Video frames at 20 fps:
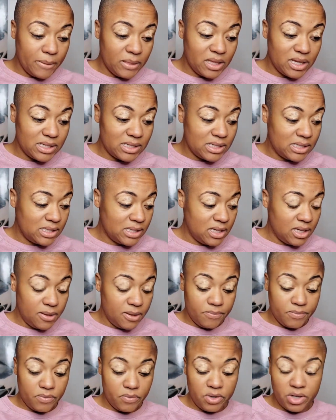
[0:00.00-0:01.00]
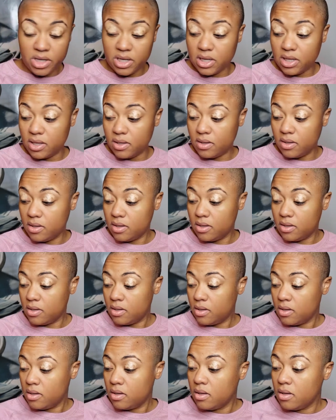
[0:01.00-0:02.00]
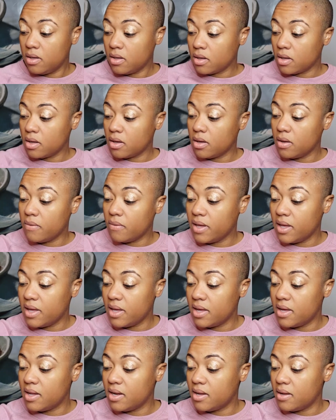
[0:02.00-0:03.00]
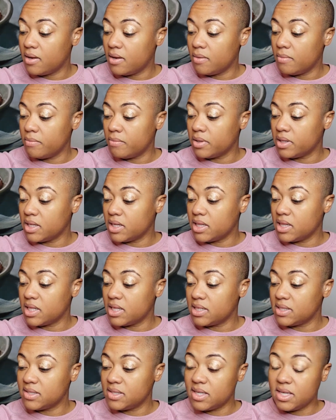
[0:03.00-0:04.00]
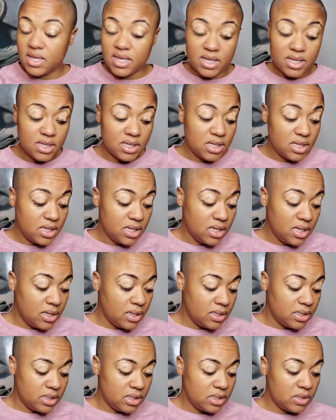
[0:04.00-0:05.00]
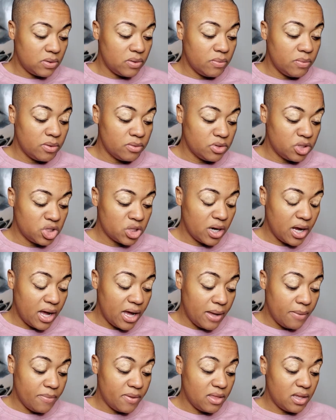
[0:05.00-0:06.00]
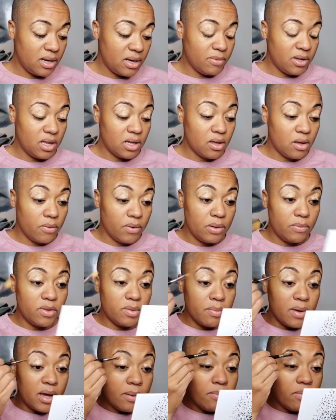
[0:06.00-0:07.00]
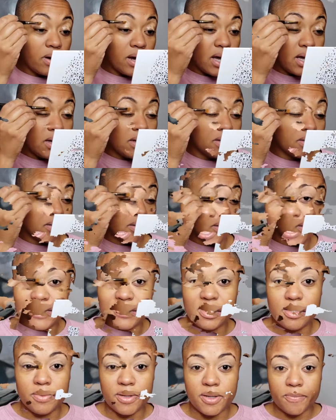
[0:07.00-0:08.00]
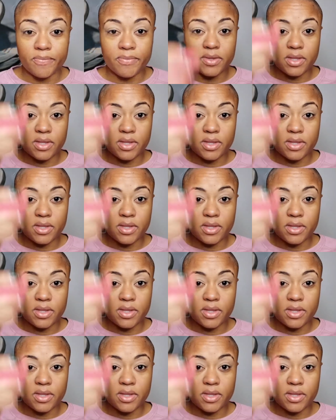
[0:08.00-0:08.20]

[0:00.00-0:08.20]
Let's see, we're gonna go ahead and blend this in so it won't dry, but then I'm gonna go in with my brows. Has to be.